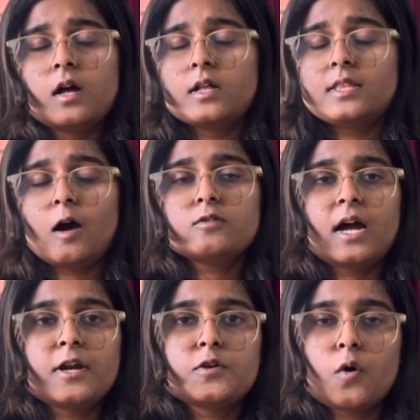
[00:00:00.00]
Now
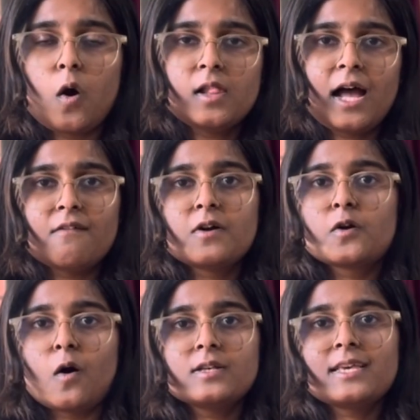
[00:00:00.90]
that you all have a
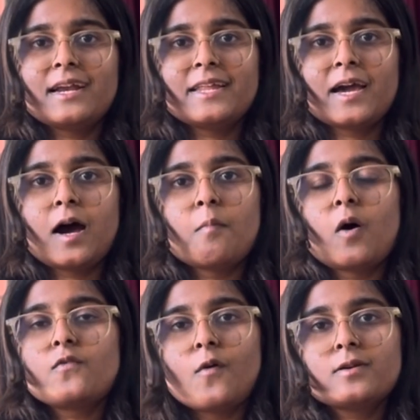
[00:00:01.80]
gross idea
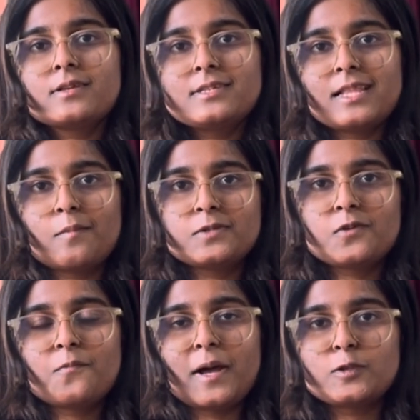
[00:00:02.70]
about what the syllabus
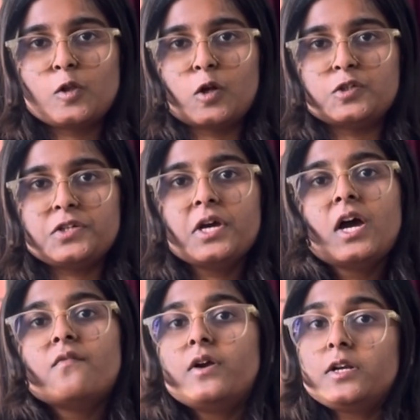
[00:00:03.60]
of pathology,
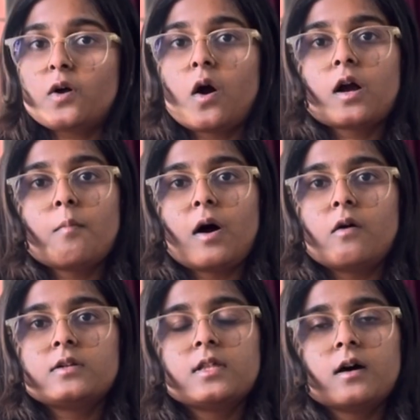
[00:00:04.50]
we'll talk
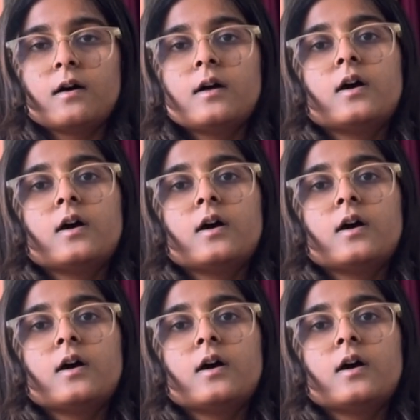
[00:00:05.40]
about the